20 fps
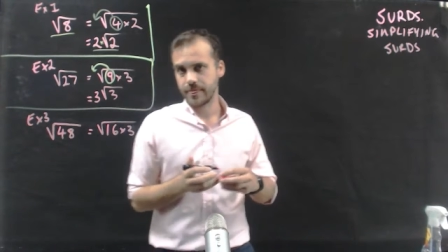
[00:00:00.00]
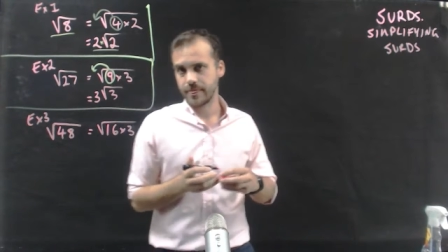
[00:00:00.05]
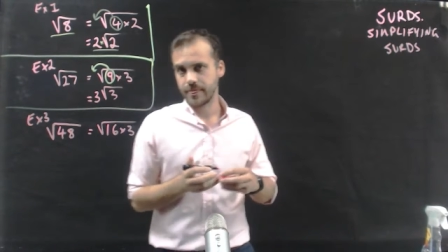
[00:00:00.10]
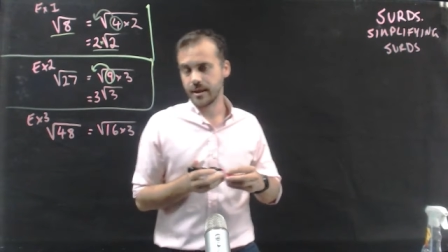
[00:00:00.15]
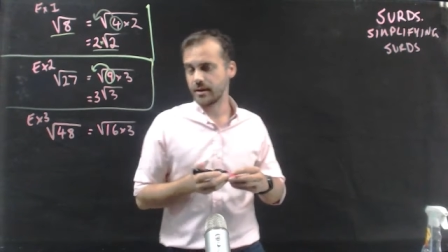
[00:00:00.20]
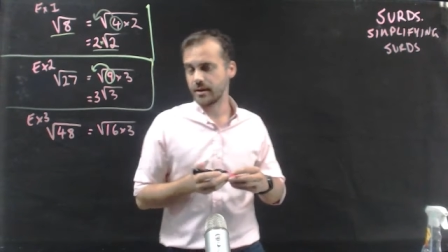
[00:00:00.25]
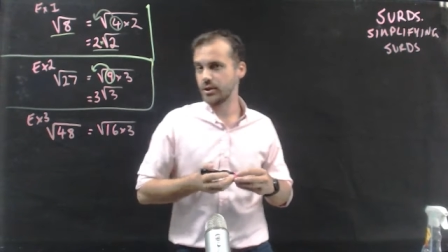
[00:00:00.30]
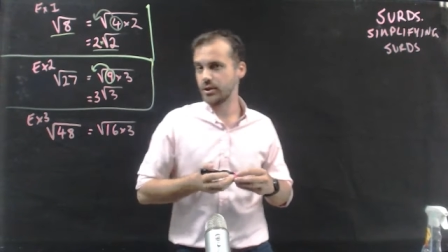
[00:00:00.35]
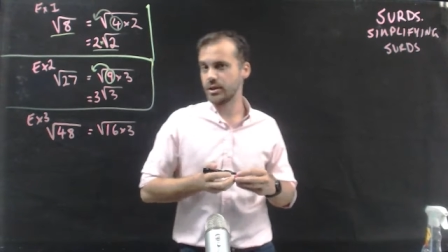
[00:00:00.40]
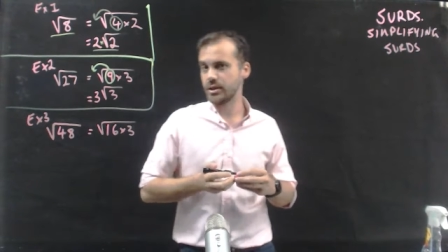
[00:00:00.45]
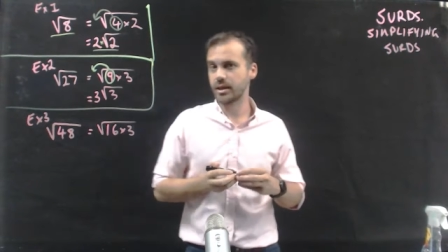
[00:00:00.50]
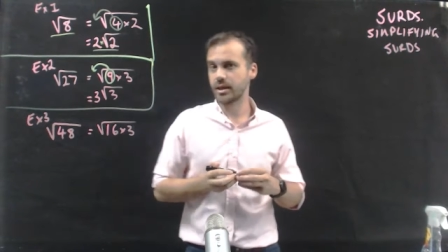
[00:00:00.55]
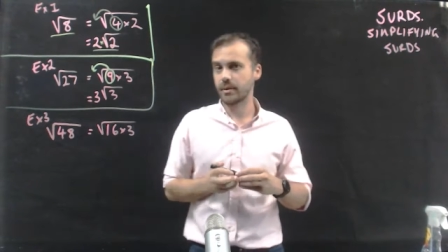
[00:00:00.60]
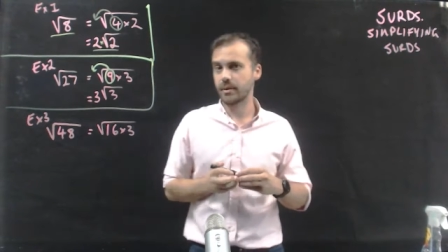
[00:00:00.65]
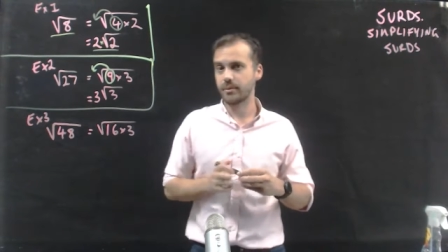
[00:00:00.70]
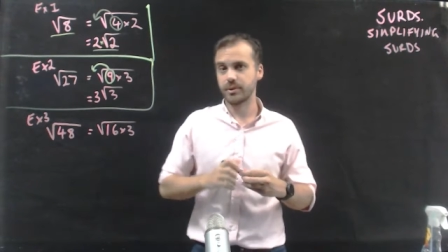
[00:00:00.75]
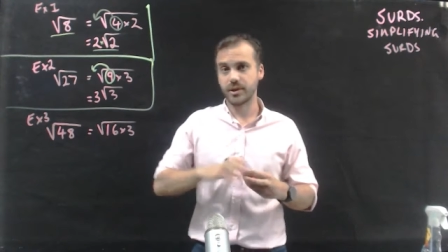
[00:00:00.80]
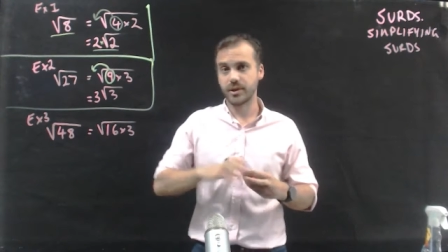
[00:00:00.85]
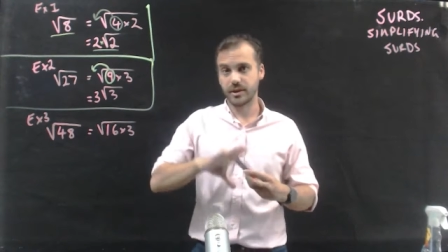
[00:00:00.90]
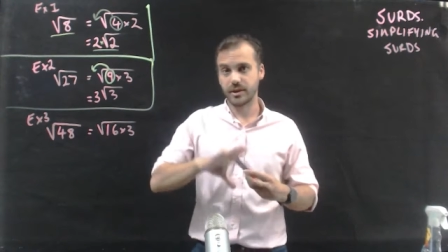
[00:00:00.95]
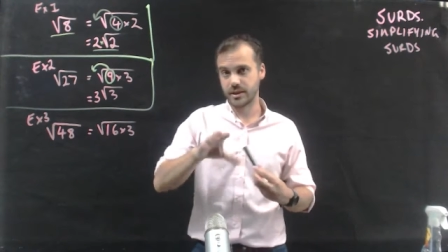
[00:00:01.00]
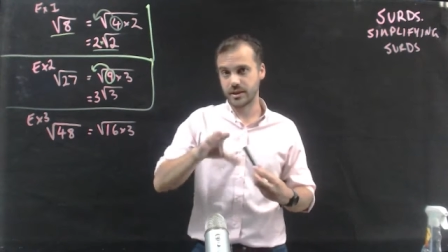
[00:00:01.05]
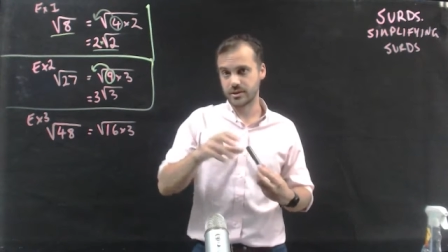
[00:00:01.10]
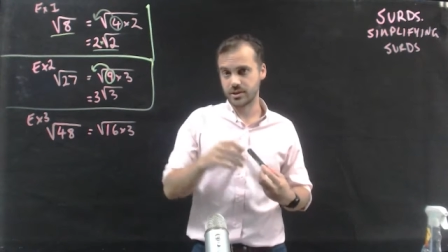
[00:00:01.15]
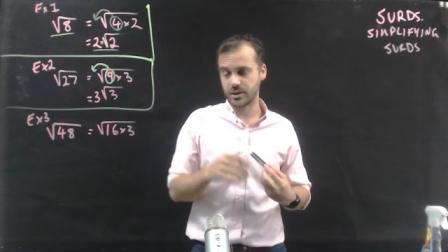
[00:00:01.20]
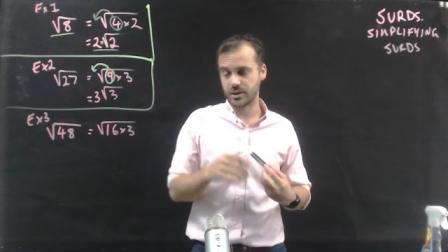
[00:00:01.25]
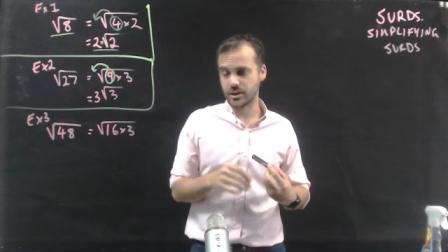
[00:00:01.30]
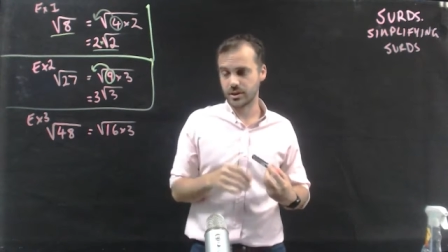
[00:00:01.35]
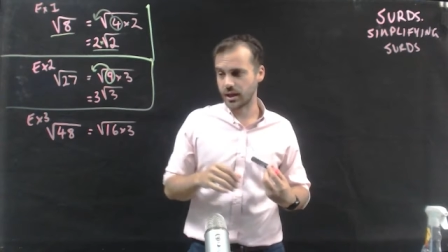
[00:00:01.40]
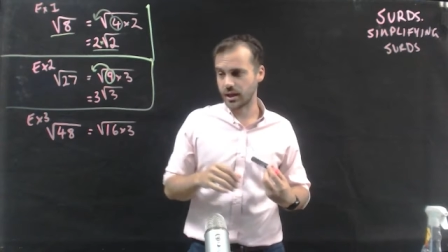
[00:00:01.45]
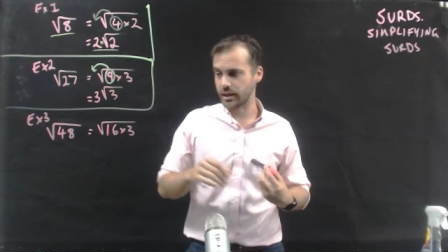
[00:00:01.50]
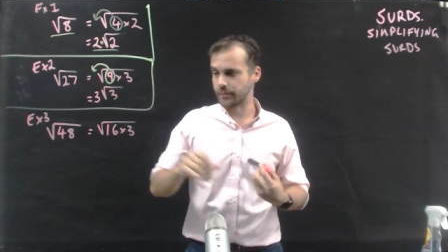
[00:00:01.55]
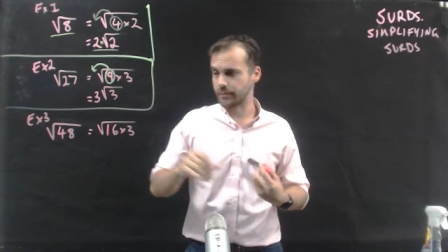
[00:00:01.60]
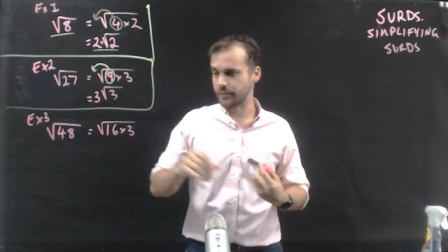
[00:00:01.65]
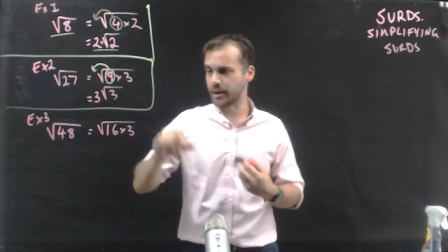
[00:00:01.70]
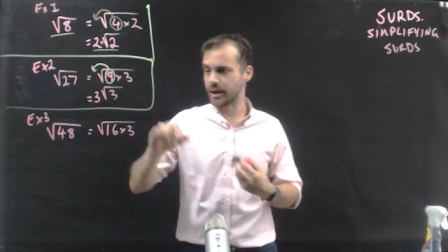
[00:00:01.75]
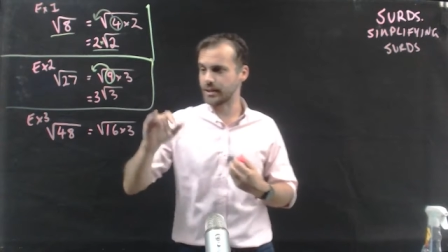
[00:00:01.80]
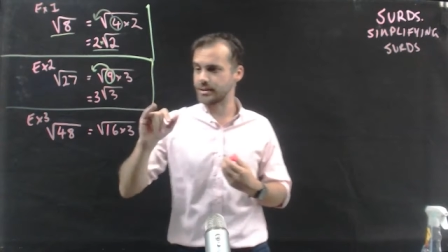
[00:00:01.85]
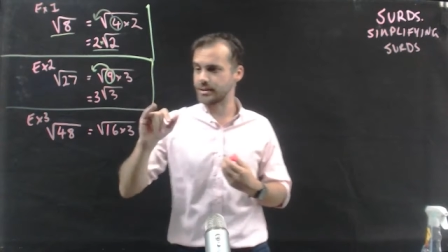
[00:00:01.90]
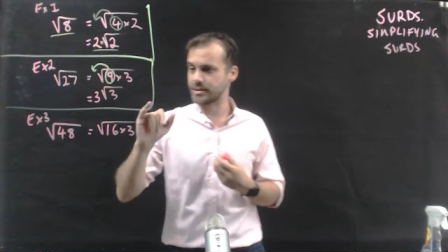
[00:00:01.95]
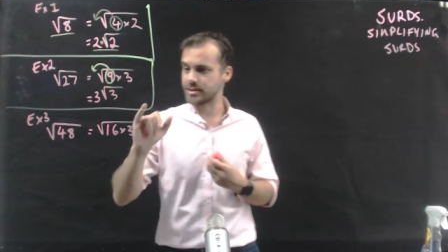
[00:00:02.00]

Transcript: Now, if you didn't come up with that, that's okay. But